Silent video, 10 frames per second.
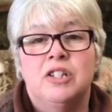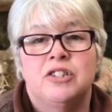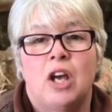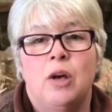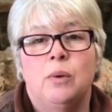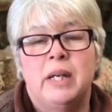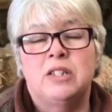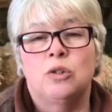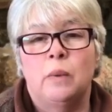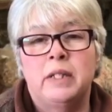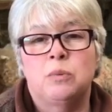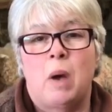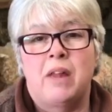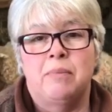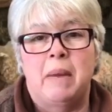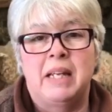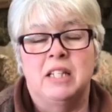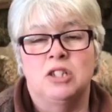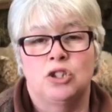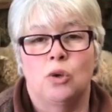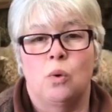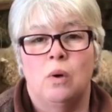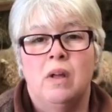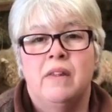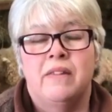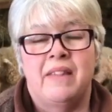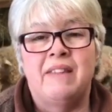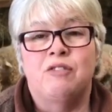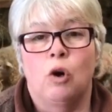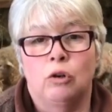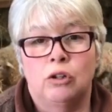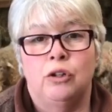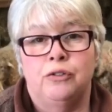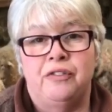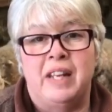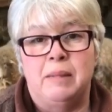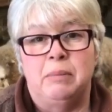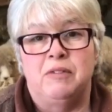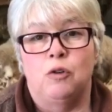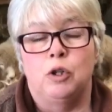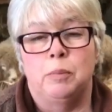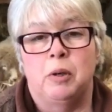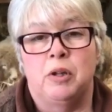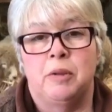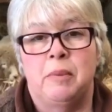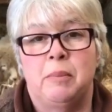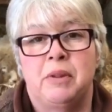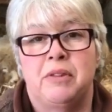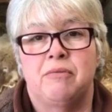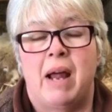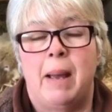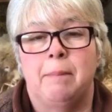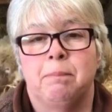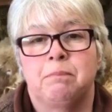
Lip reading: So it's always worth making sure that they've got good feet before you put them in with the ram.